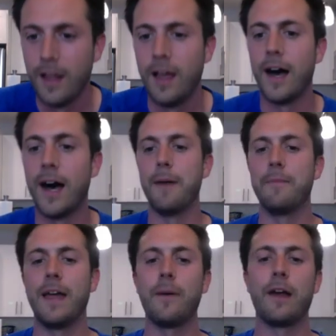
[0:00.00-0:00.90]

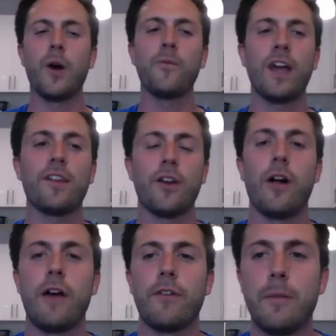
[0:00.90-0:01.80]
Anyways, hopefully you guys are all
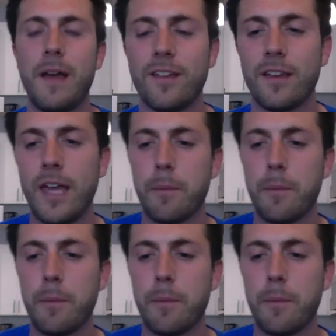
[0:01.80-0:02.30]
having an amazing day.